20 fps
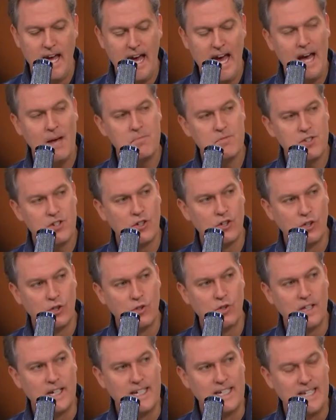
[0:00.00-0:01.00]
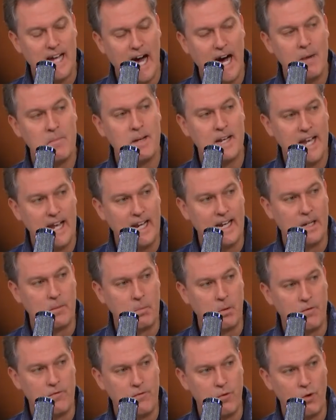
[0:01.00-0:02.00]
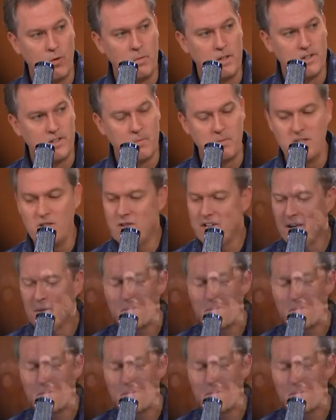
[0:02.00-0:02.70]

absolutely dominating performance. I mean, you